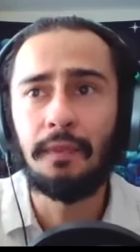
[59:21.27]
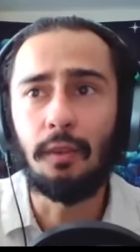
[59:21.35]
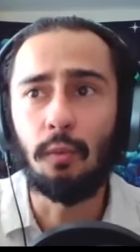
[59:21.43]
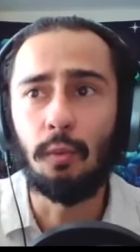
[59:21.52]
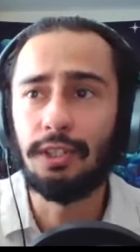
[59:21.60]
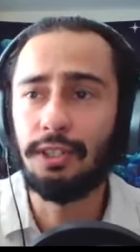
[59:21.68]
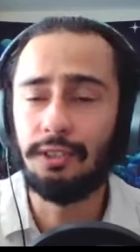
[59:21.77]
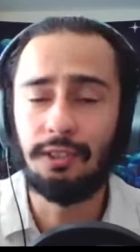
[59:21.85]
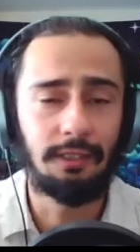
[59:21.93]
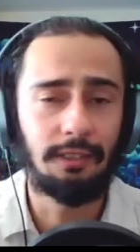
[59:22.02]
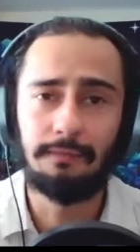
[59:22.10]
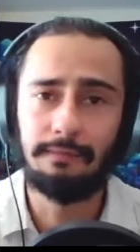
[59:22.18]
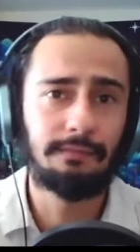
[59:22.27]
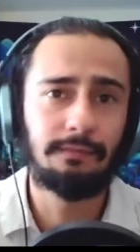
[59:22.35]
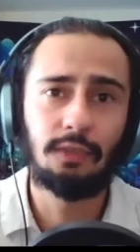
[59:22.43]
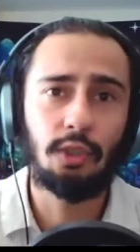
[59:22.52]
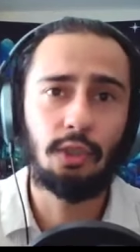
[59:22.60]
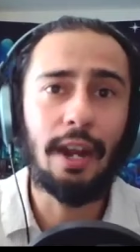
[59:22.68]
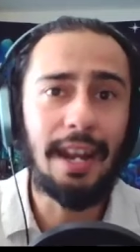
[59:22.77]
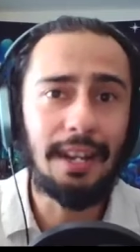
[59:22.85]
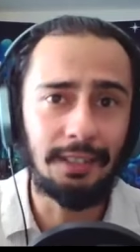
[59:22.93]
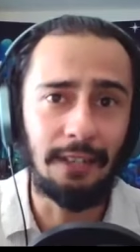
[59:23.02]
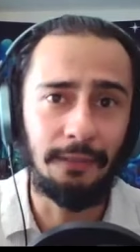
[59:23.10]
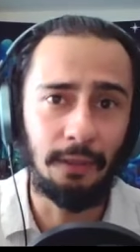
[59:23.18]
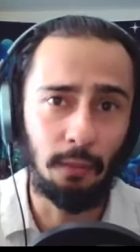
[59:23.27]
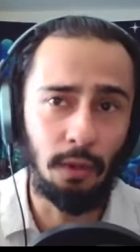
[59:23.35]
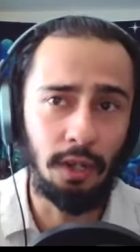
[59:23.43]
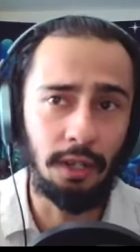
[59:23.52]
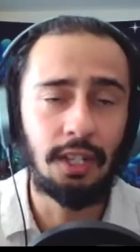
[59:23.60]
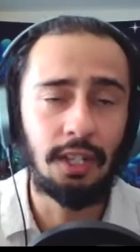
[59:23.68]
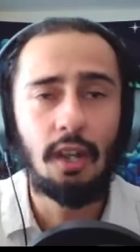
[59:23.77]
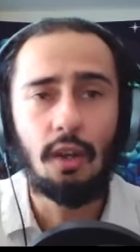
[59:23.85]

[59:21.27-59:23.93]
which is just crazy if it was,